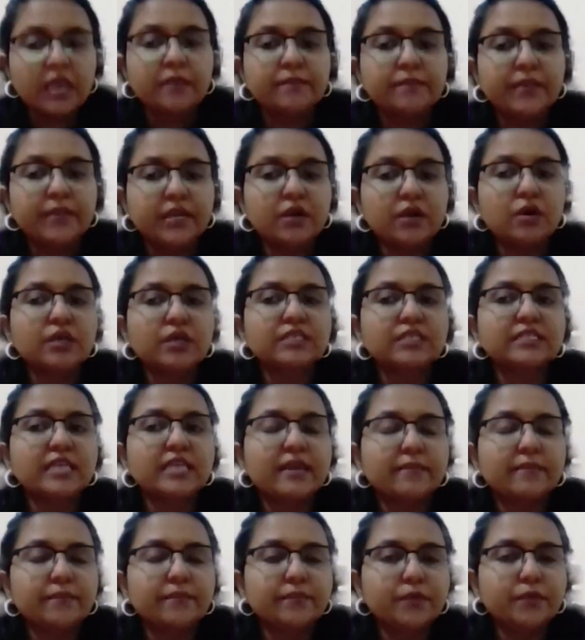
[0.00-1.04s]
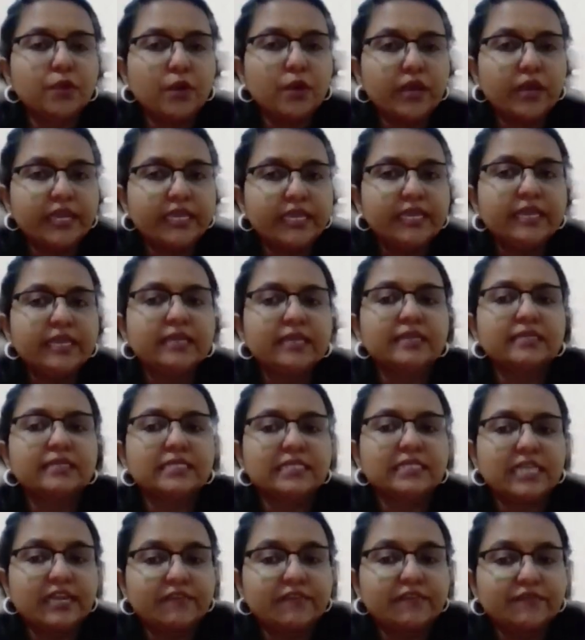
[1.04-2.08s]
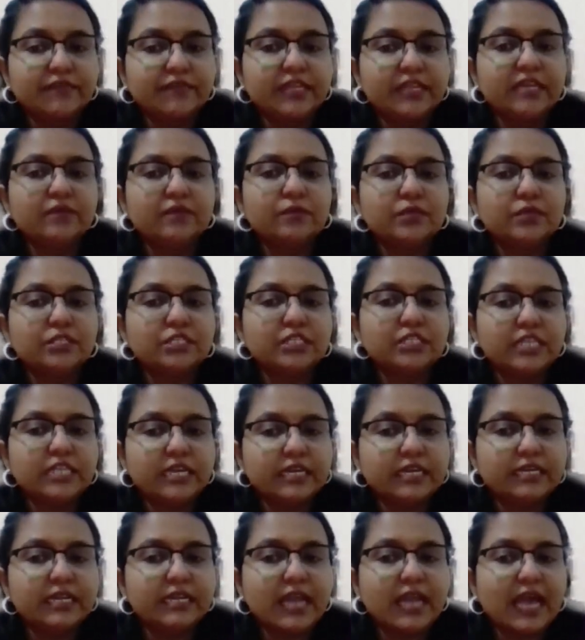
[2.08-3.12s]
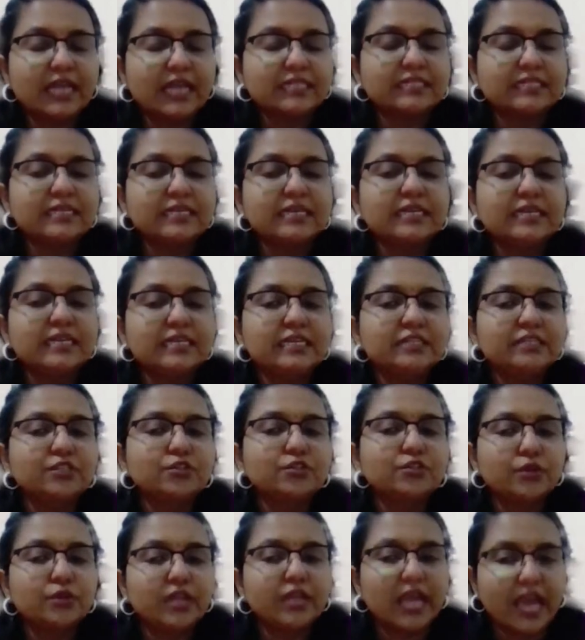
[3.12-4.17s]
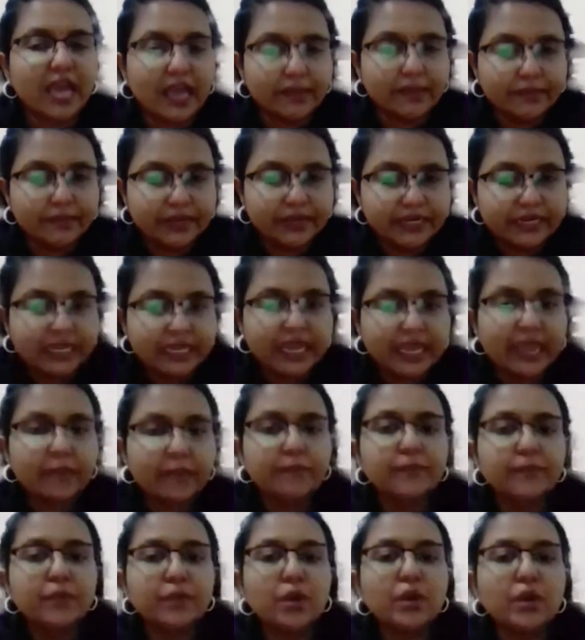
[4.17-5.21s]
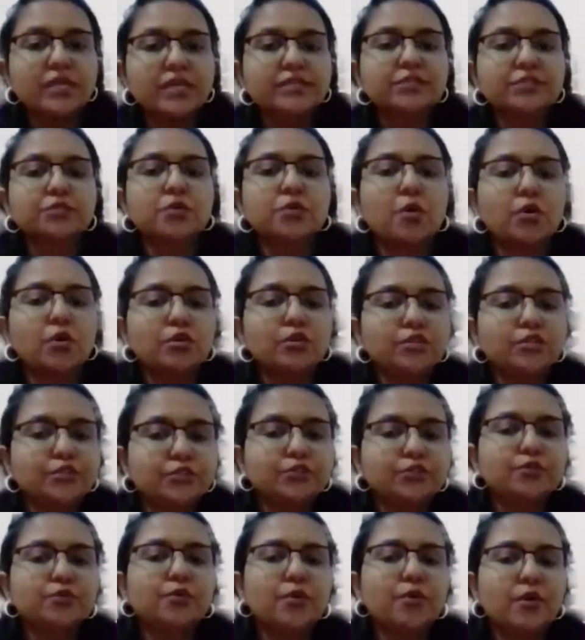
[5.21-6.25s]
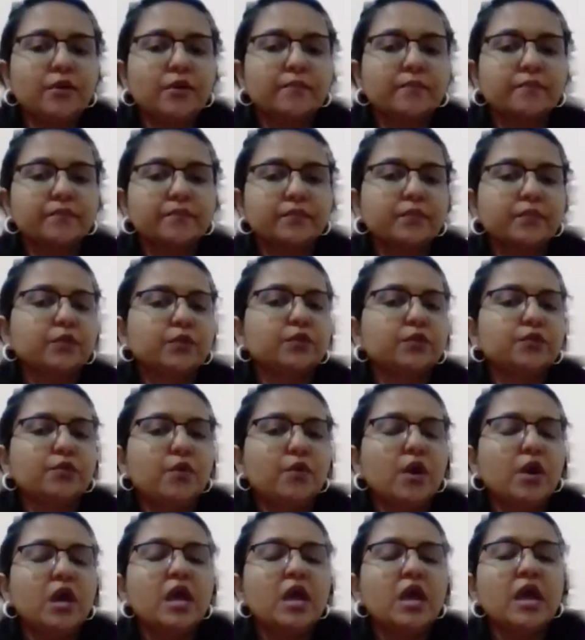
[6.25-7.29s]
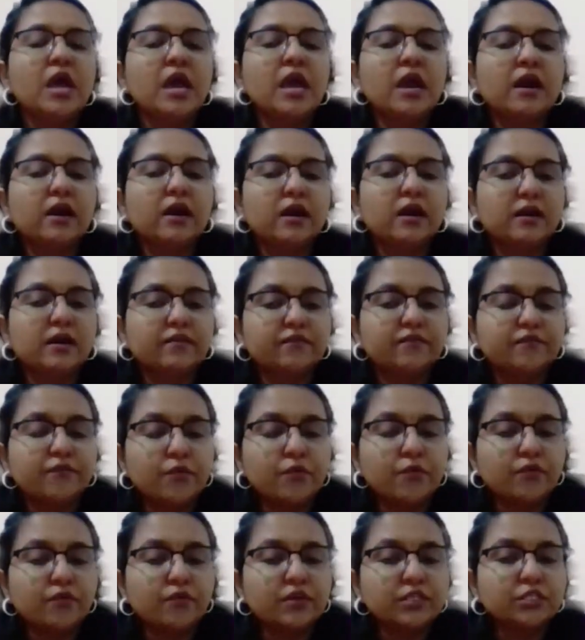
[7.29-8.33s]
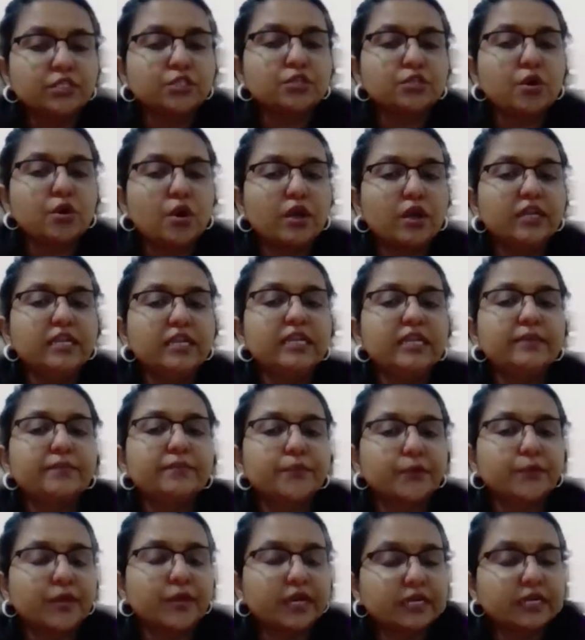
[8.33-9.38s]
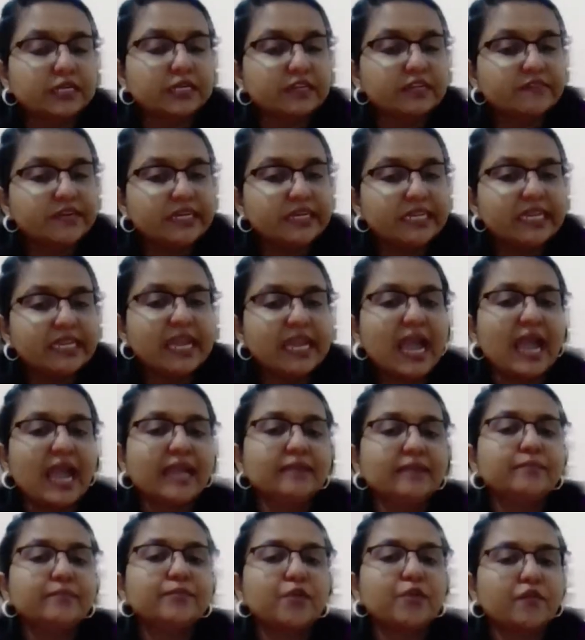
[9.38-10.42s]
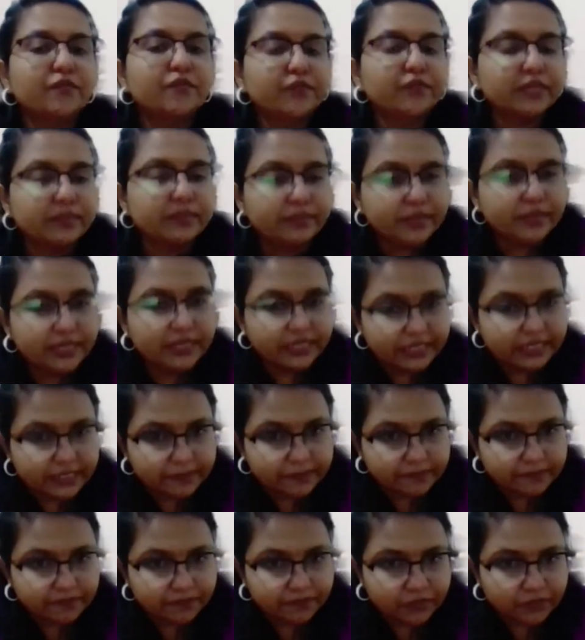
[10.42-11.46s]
Because employee safety was taken as a keystone habit, employees also, you know, focused on productivity and profitability.